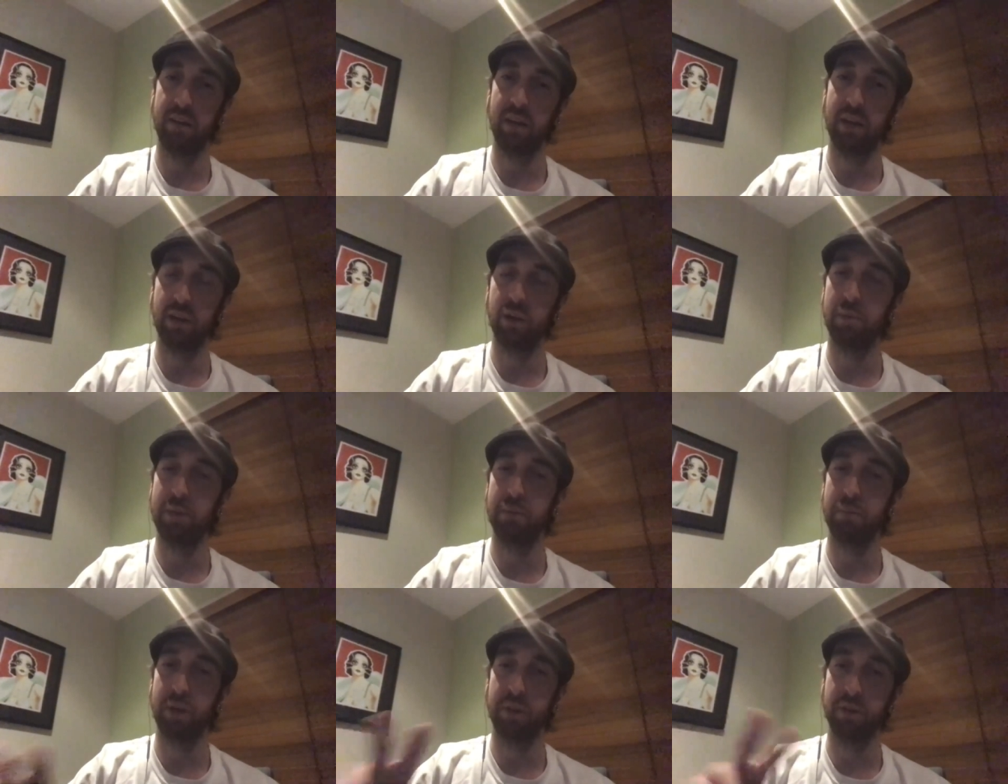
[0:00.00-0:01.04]
a little bit
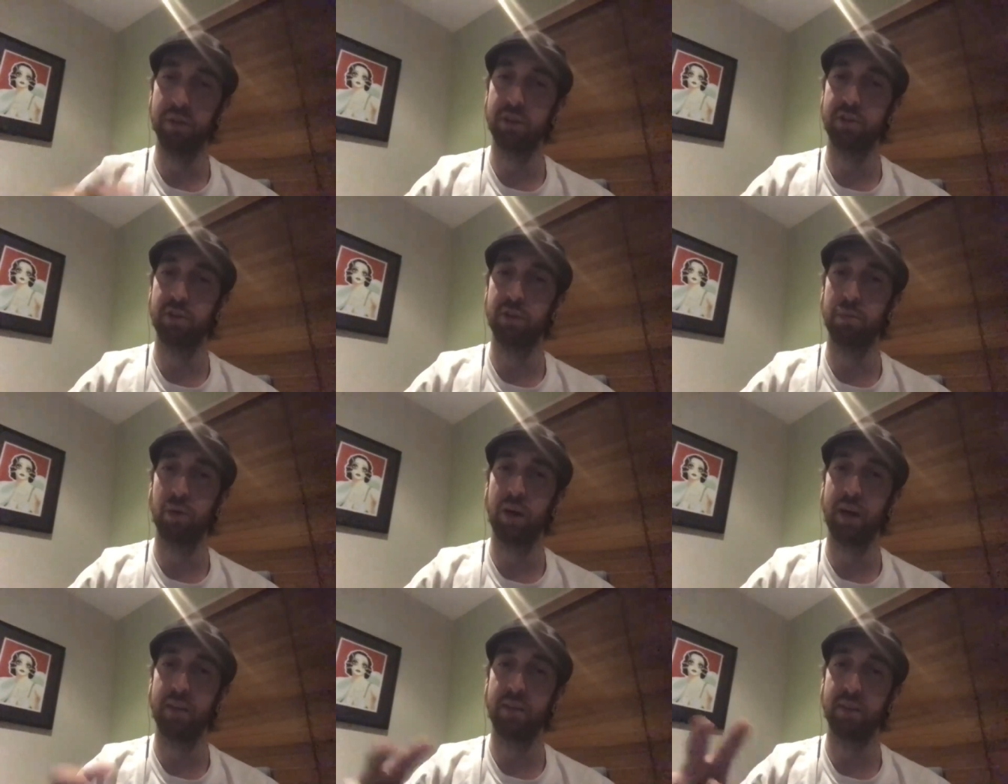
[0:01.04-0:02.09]
by doing the two
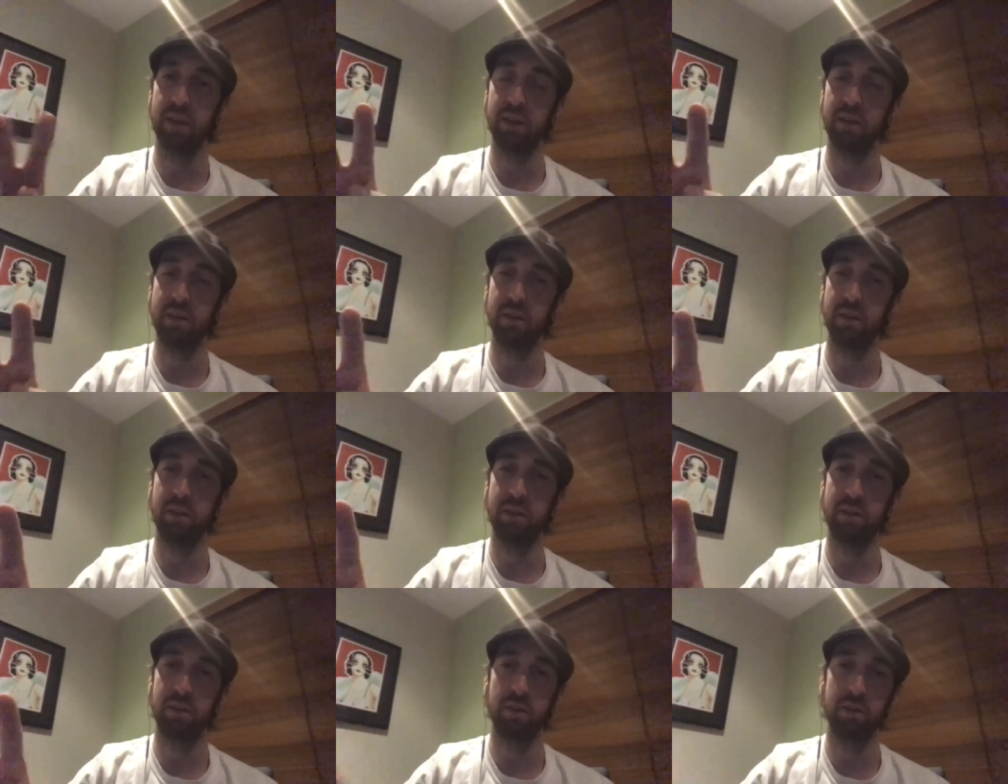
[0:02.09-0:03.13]
brights and the
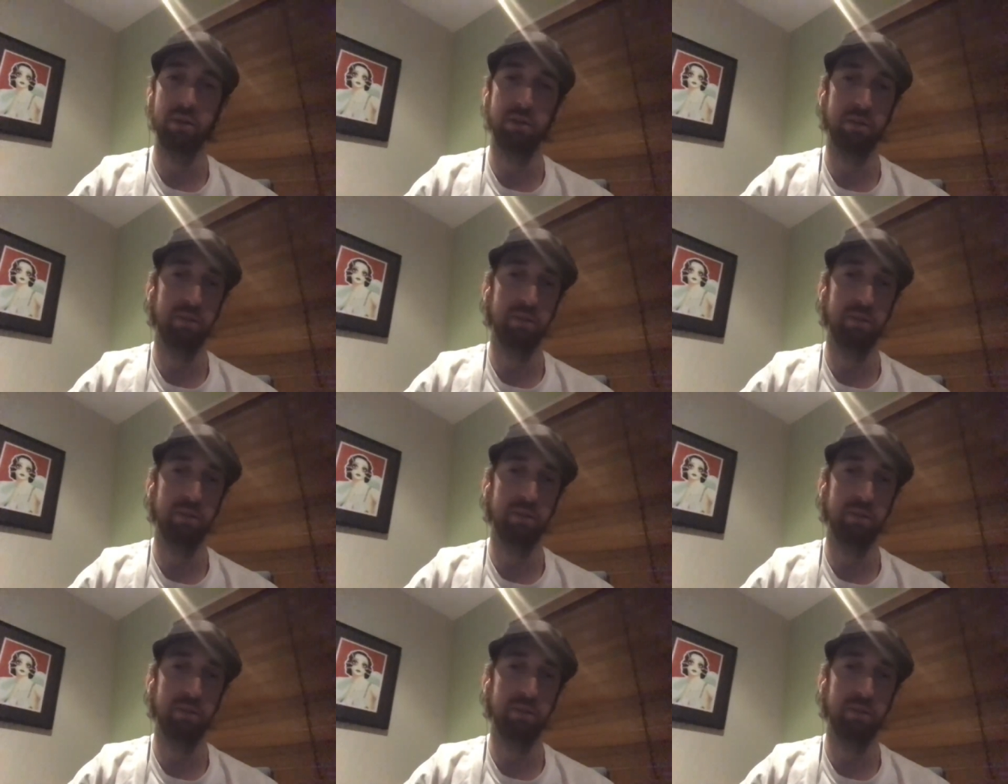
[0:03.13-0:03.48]
two